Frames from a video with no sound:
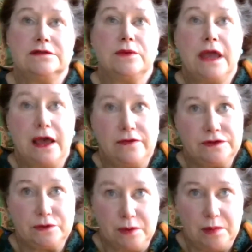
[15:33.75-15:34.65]
So we
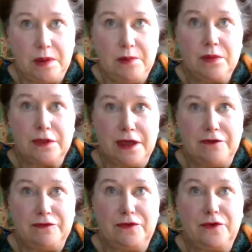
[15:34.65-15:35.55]
have to remember,
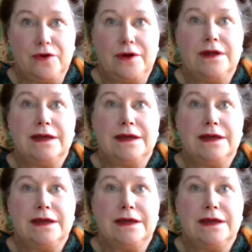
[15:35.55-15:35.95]
therefore,